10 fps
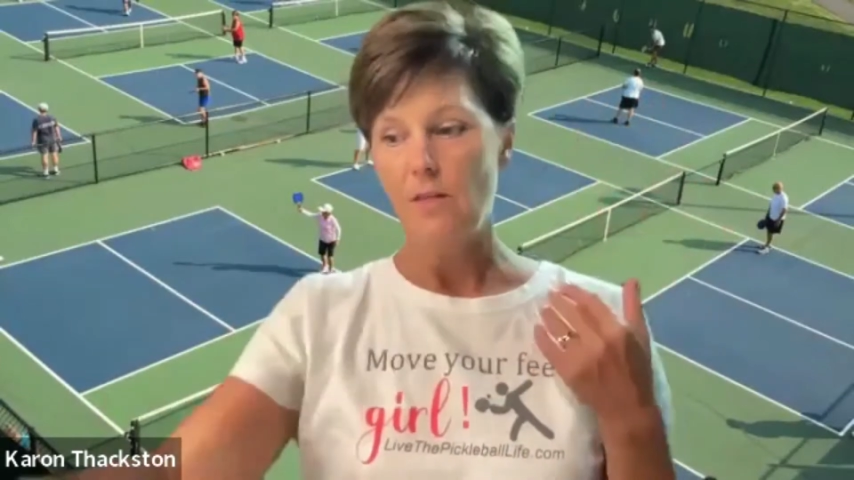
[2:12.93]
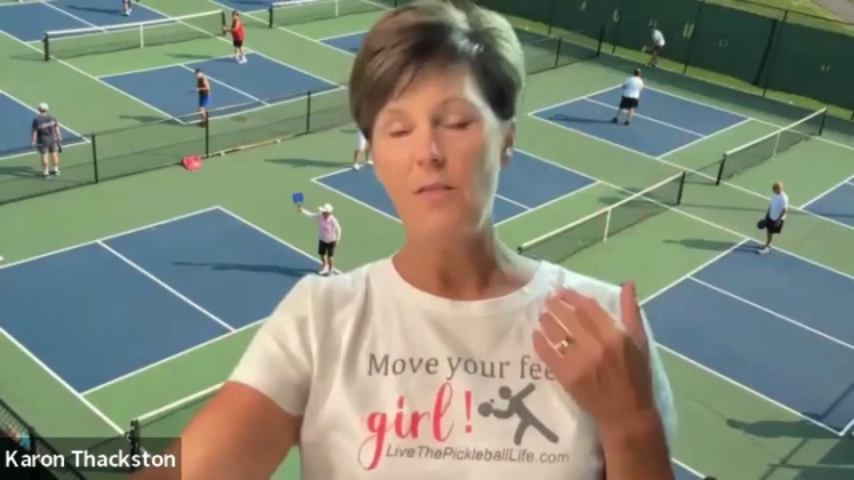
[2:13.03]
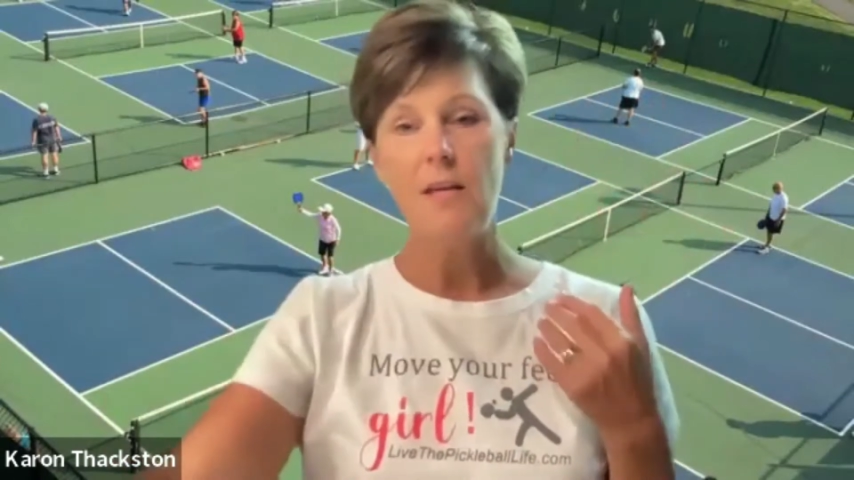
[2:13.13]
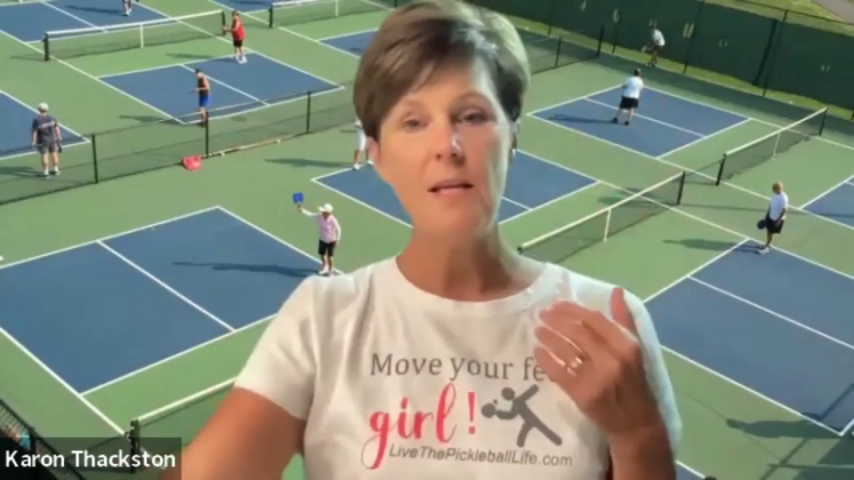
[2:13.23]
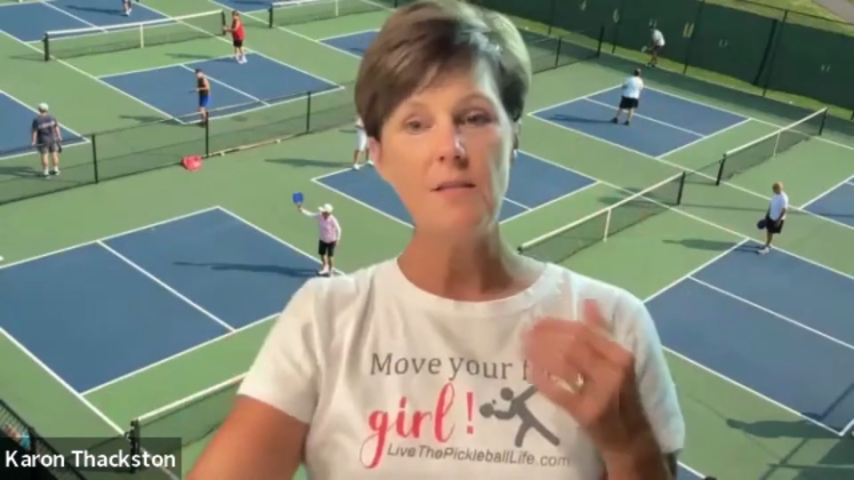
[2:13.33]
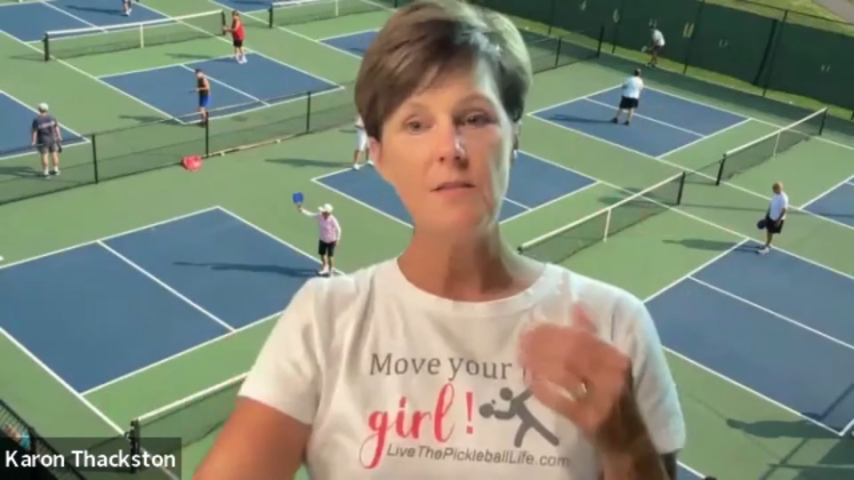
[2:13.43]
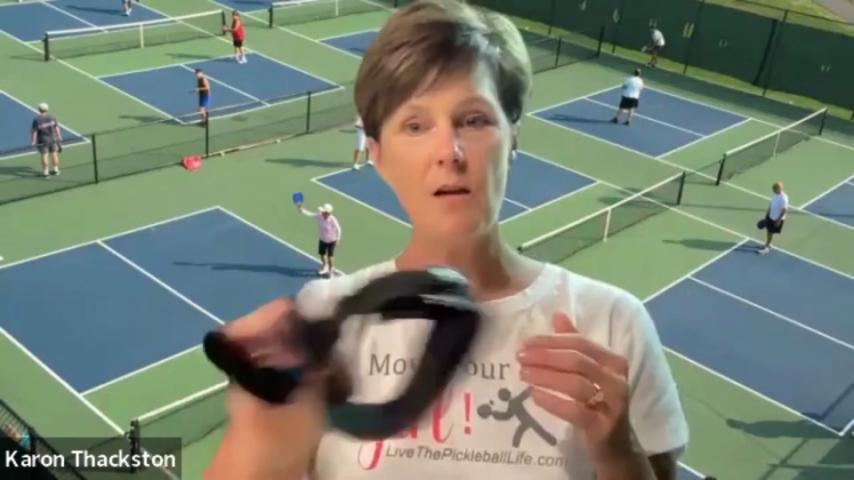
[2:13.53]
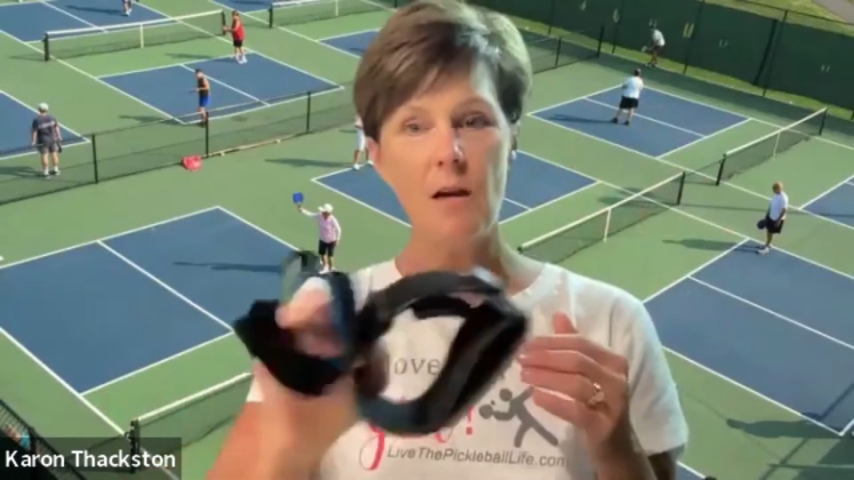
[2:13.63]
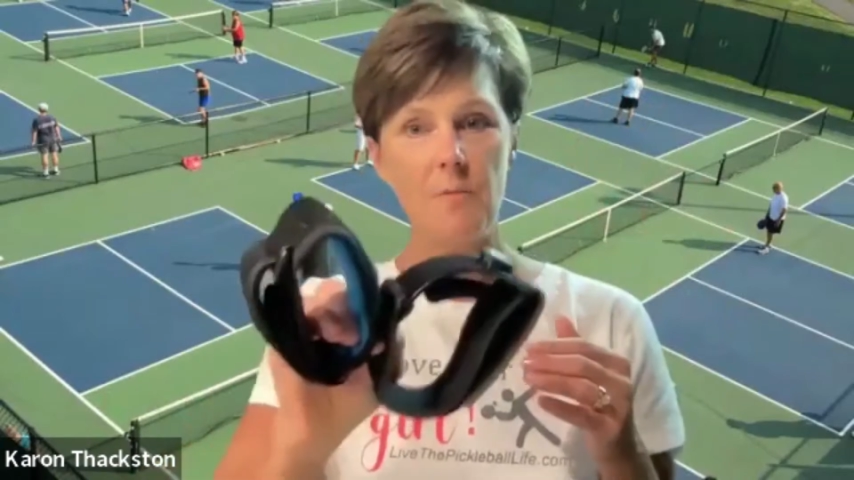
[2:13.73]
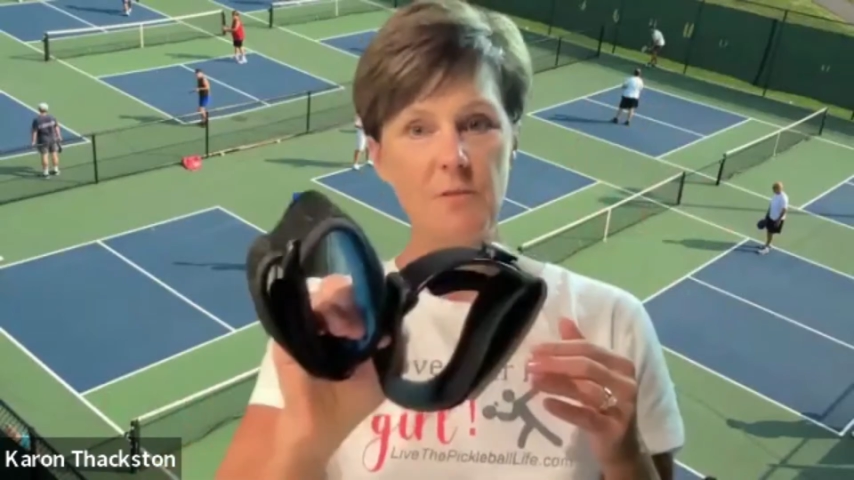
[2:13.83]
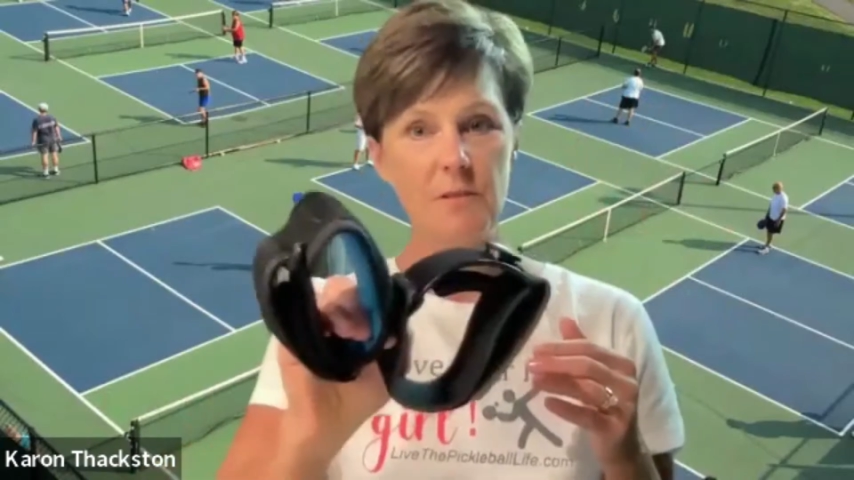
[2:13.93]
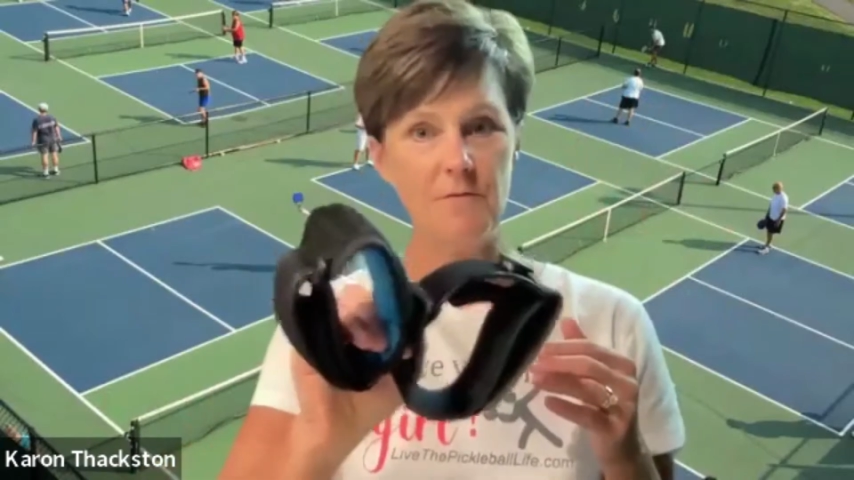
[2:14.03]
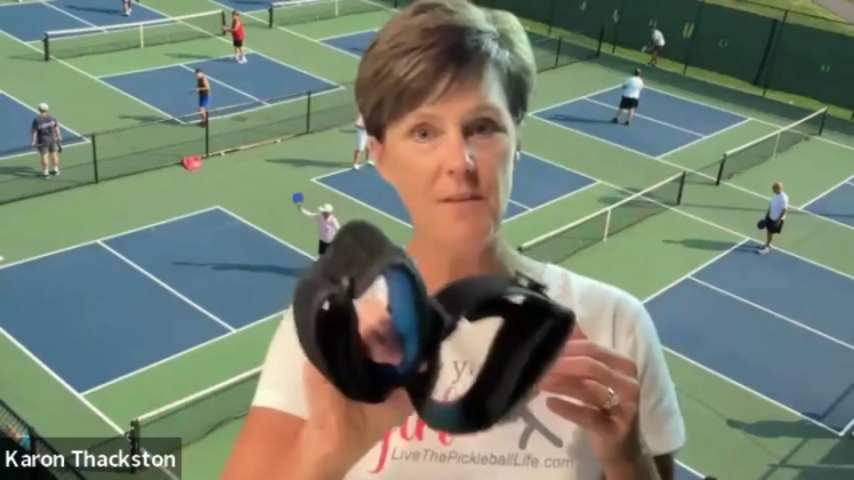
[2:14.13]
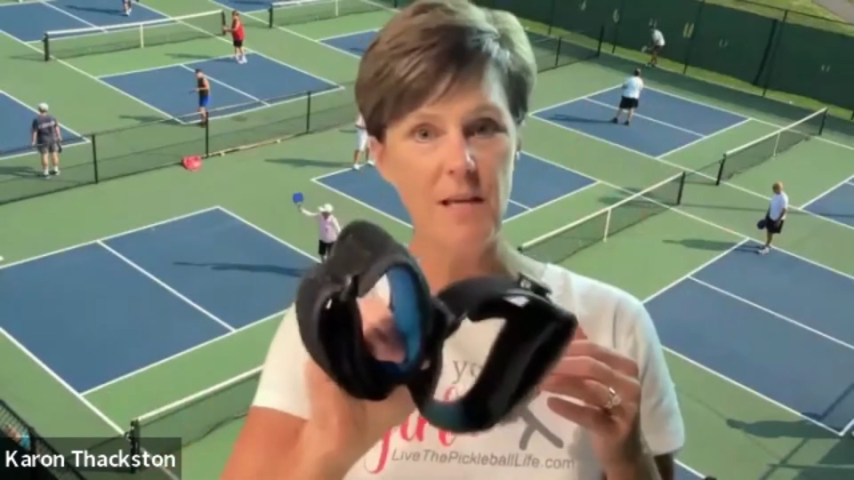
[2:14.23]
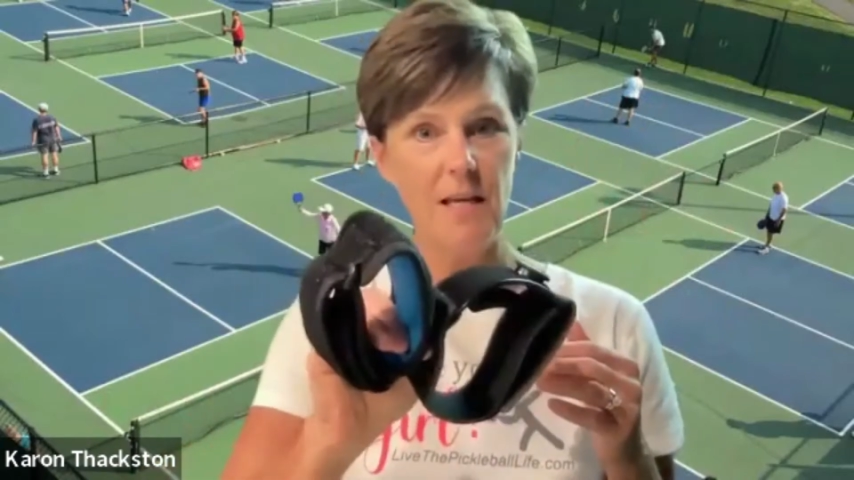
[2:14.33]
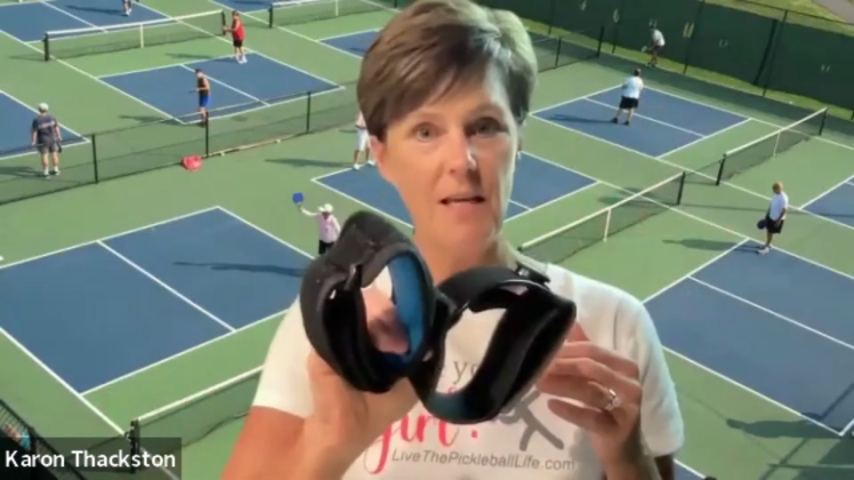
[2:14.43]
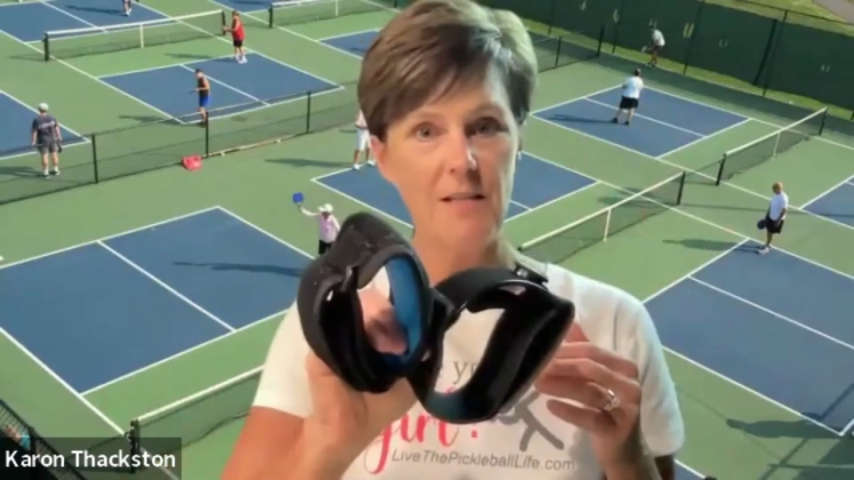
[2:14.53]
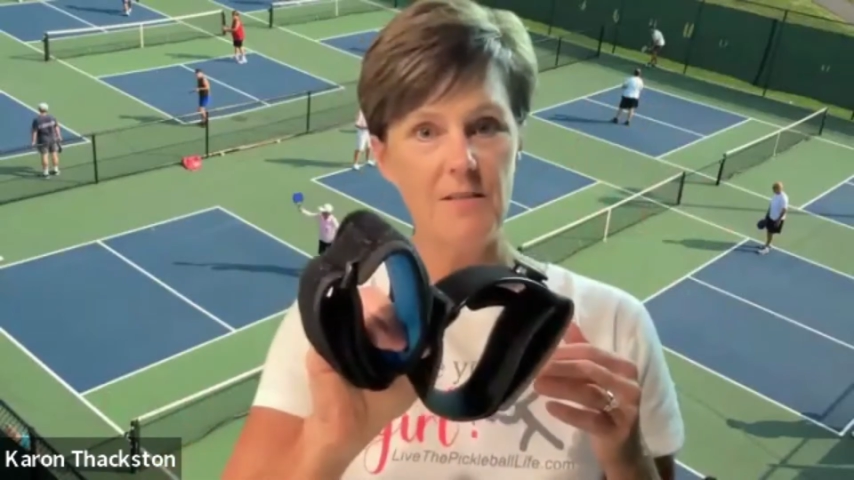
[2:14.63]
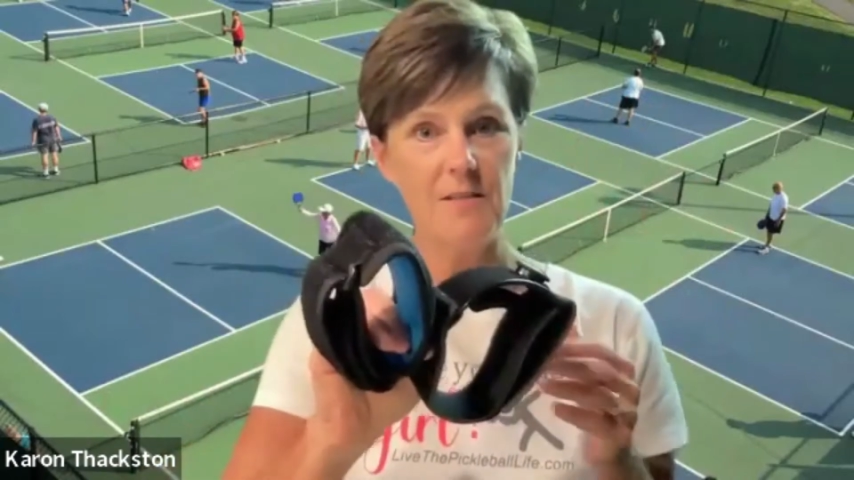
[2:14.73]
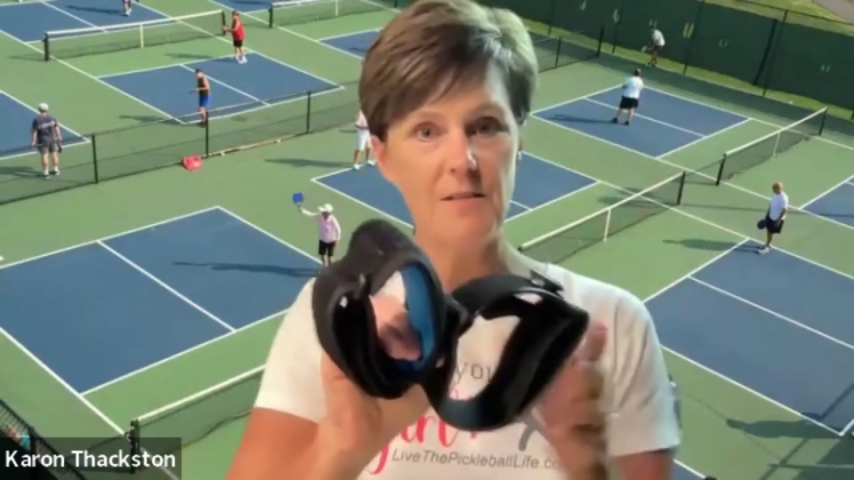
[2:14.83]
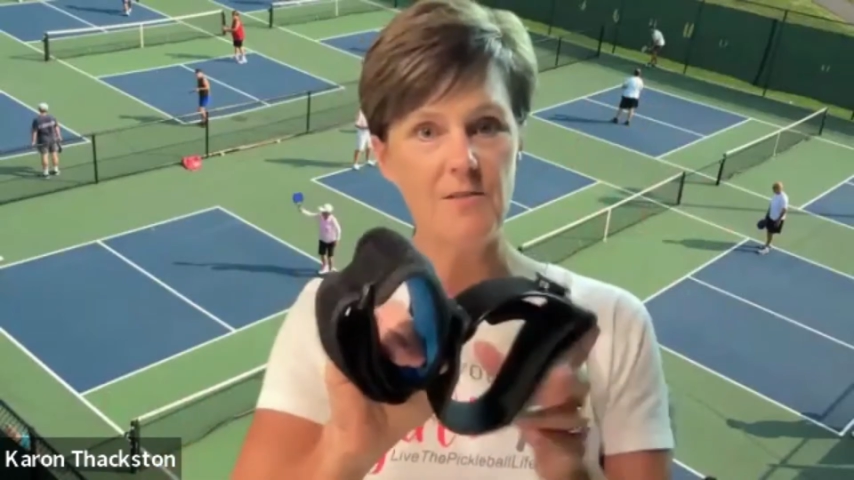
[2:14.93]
these types of things